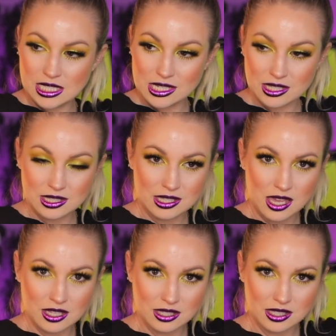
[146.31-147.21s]

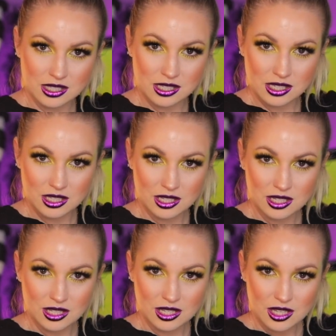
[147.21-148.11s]
Deceased.
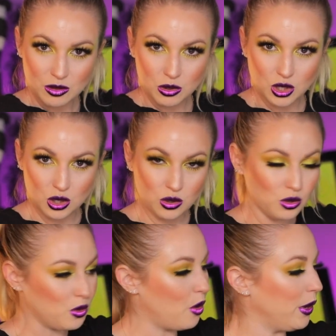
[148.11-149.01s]
We'll
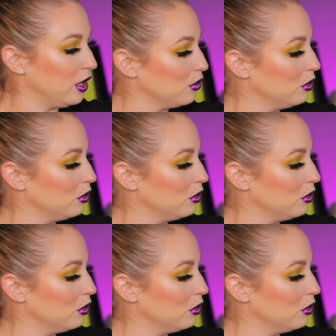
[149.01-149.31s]
do Waiting